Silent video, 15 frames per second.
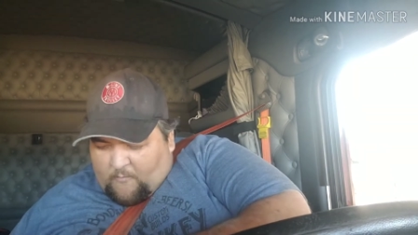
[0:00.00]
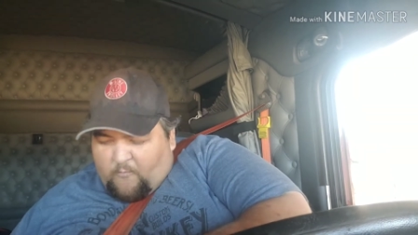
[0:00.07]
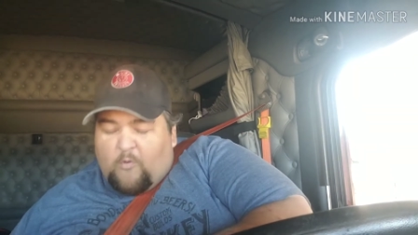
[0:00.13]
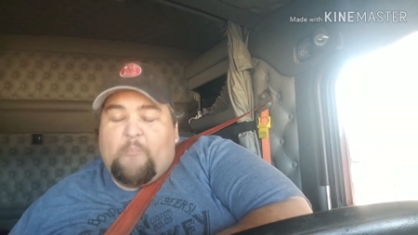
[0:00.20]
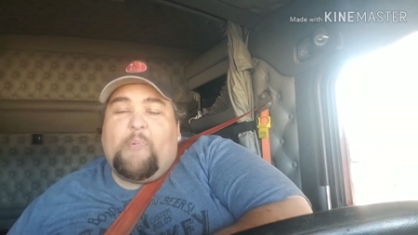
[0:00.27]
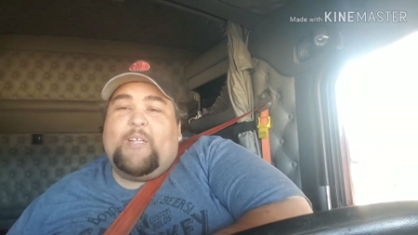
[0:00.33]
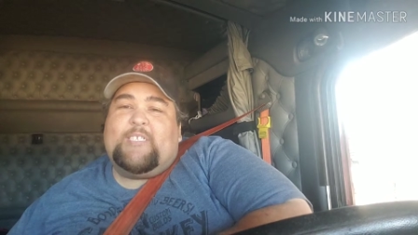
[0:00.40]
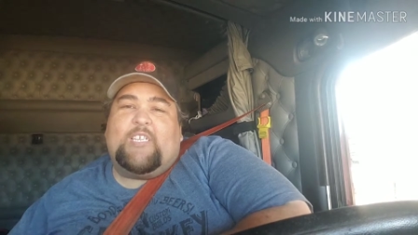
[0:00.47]
for
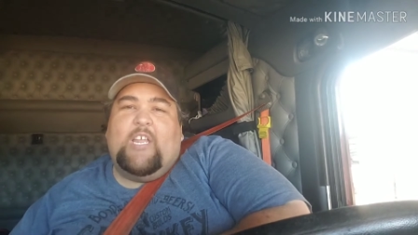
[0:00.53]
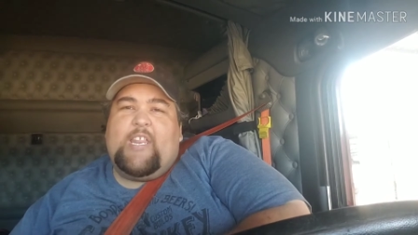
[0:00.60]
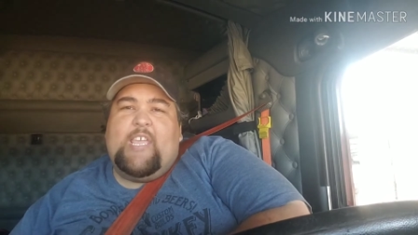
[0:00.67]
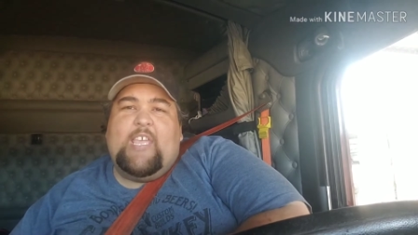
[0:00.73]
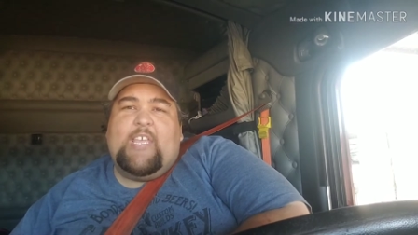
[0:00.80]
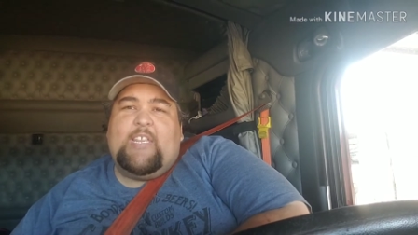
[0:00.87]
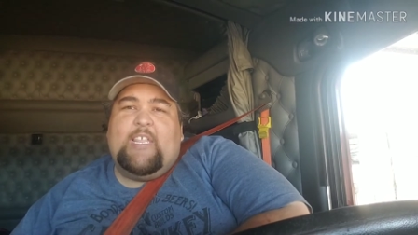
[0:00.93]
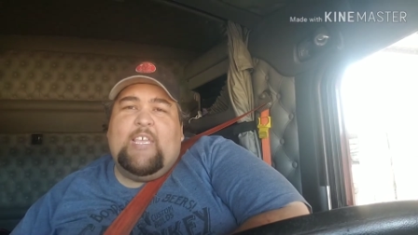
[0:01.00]
months on
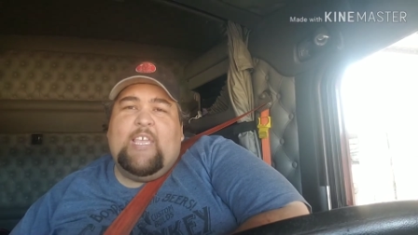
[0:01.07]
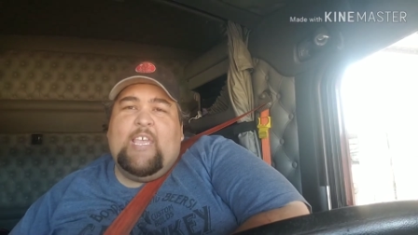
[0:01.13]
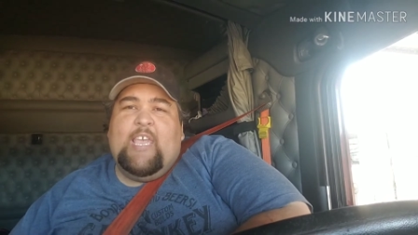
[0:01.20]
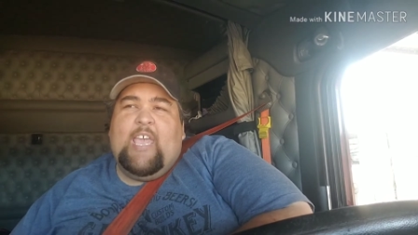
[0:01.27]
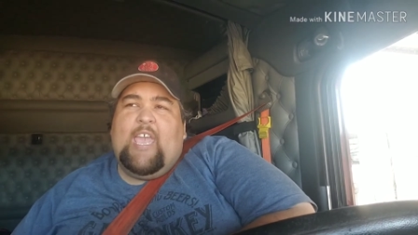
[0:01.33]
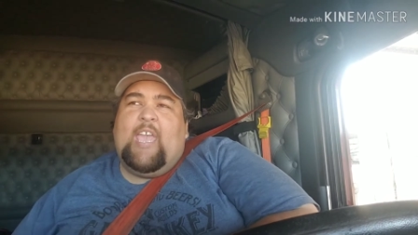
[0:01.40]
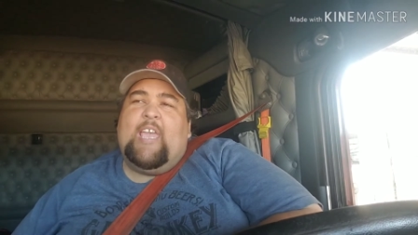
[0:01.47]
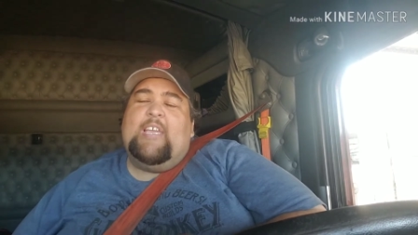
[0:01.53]
end,
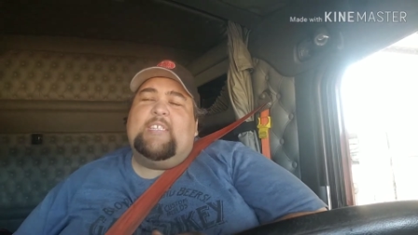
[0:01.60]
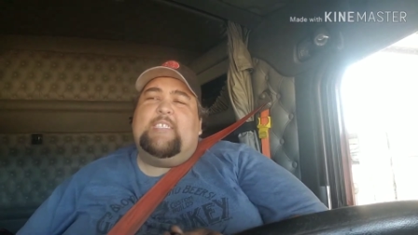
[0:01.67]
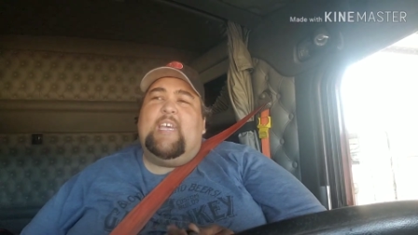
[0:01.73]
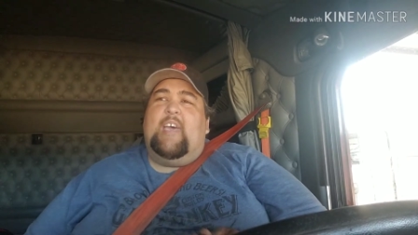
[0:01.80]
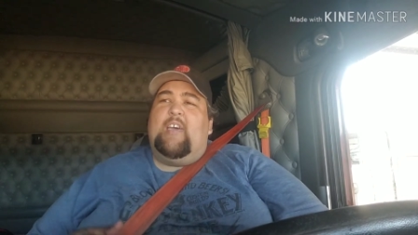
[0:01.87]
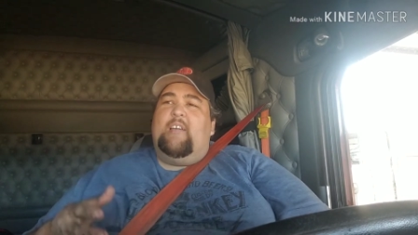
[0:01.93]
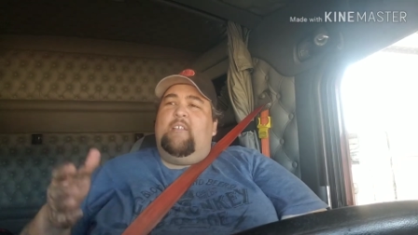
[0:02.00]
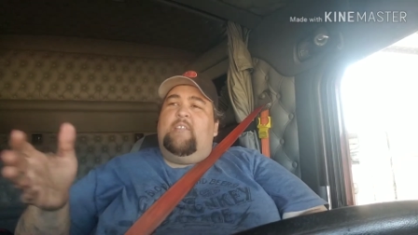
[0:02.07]
and
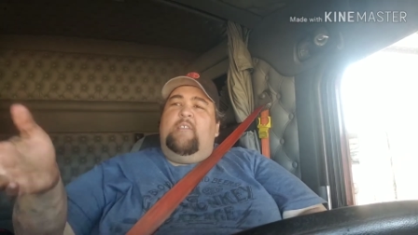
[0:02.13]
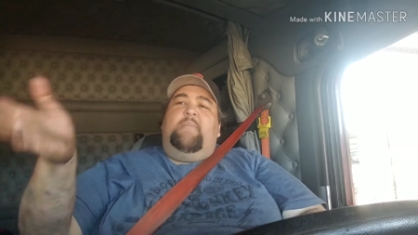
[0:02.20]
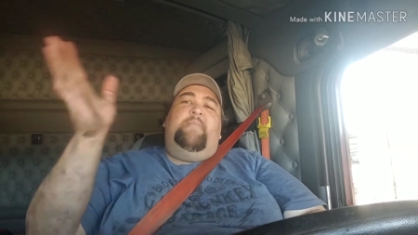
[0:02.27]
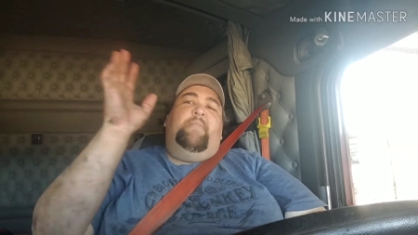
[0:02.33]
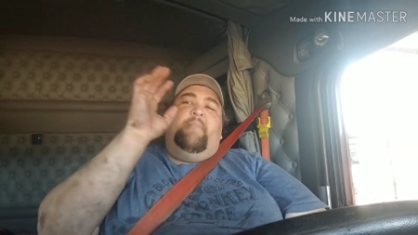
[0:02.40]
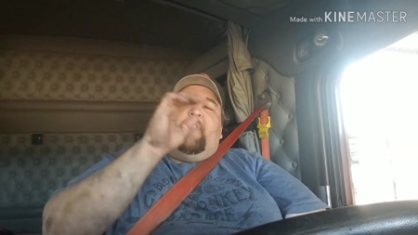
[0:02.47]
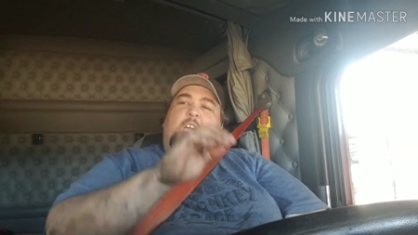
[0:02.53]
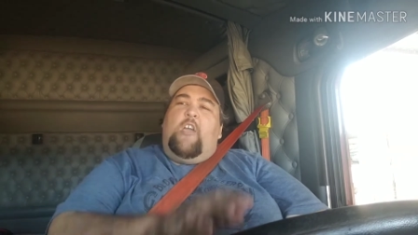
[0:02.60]

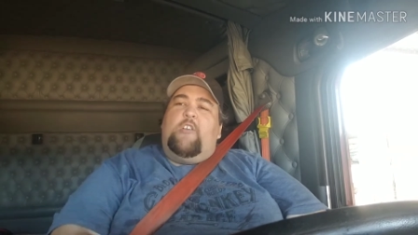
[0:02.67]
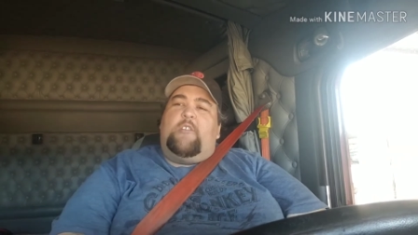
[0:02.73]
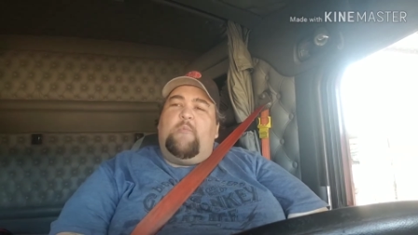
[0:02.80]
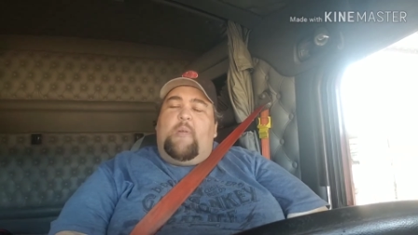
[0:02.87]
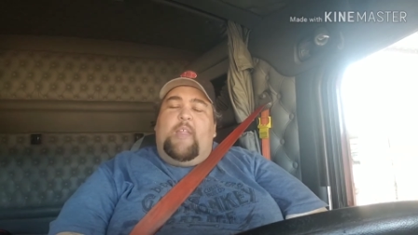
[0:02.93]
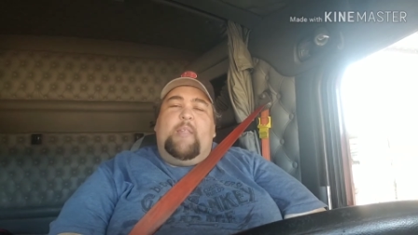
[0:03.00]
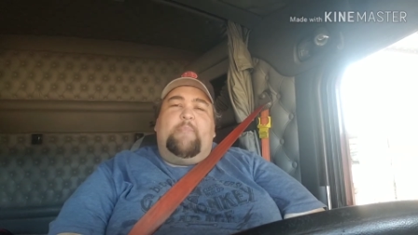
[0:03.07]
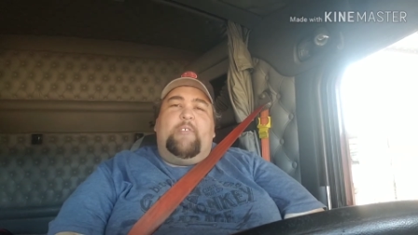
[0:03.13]
I hooked it
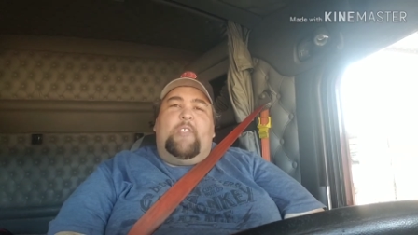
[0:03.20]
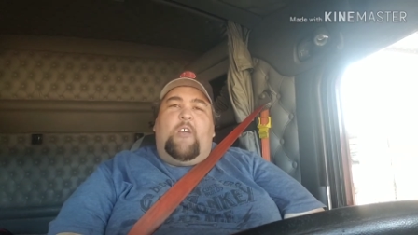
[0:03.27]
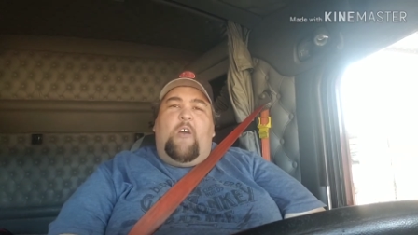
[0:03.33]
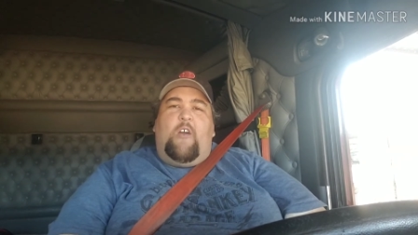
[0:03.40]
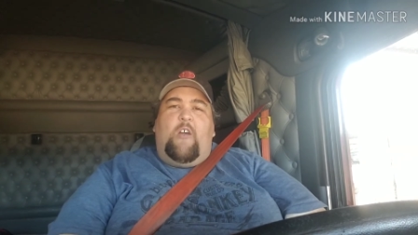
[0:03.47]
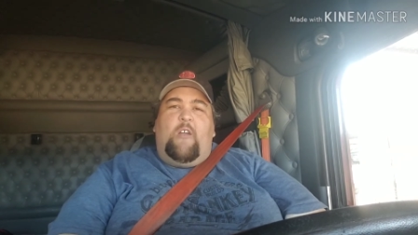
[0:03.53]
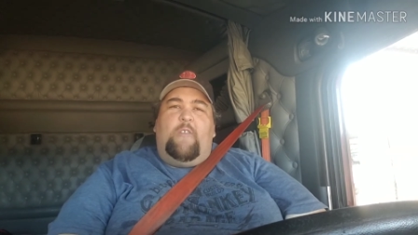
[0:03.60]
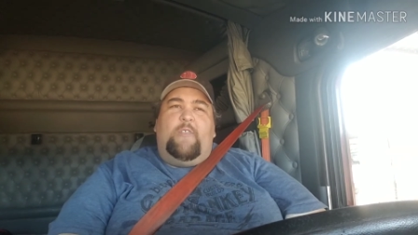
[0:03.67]
right up to the
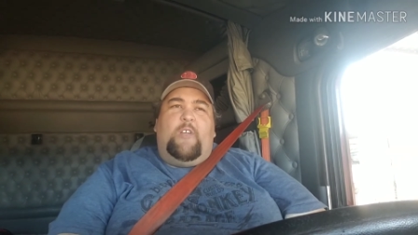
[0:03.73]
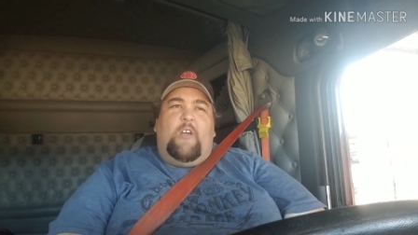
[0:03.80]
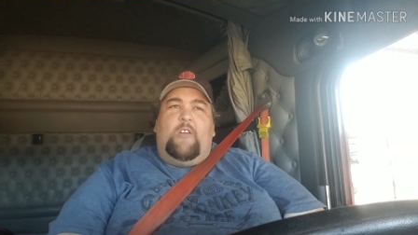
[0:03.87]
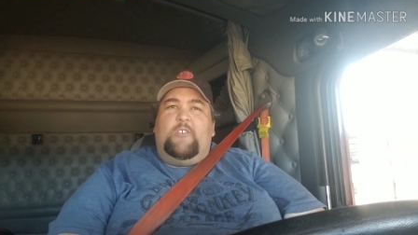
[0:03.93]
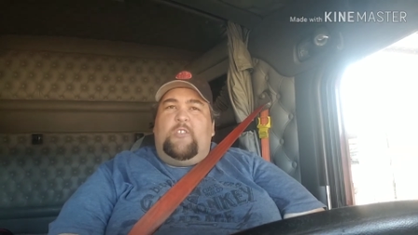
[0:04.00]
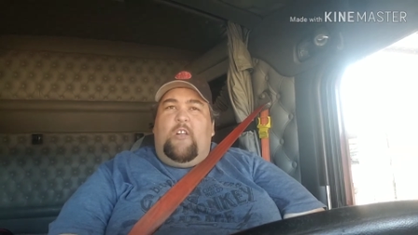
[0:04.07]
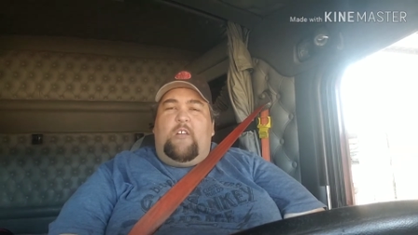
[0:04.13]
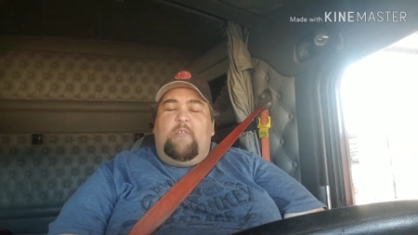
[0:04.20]
car, and the
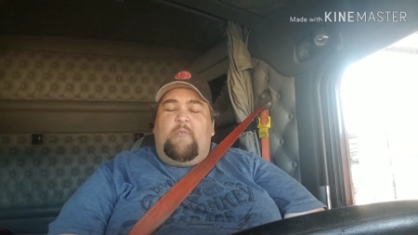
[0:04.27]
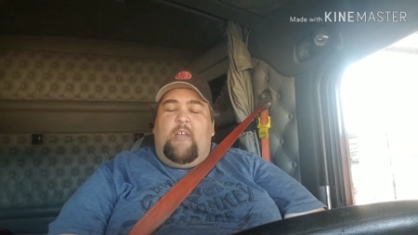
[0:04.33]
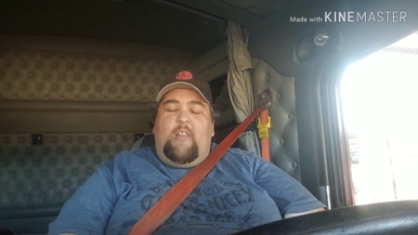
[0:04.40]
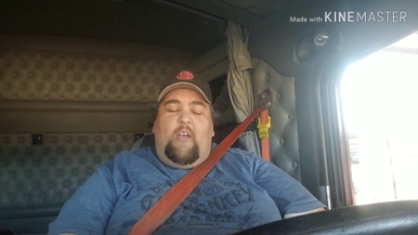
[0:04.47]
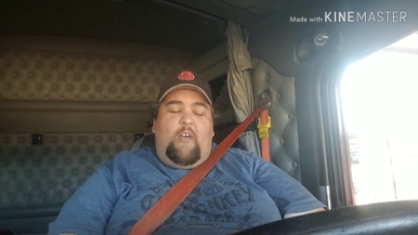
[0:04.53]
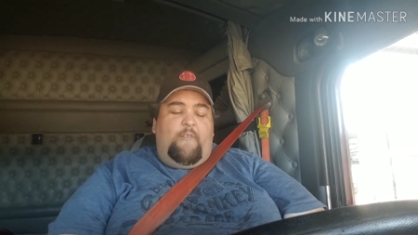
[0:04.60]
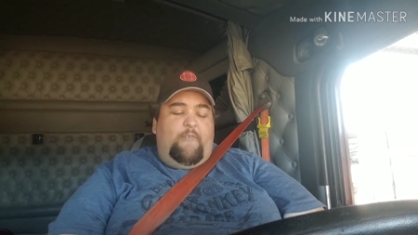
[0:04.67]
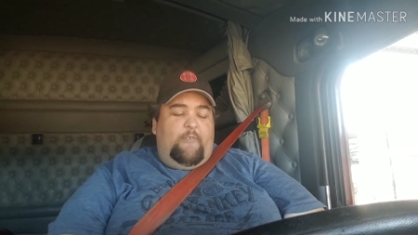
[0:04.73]
car started right
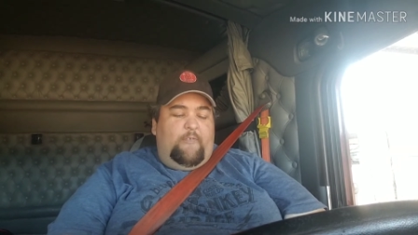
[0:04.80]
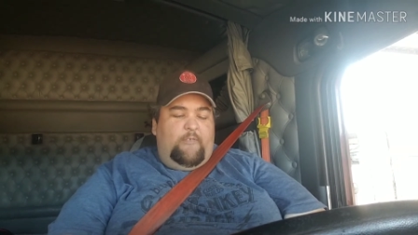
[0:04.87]
off.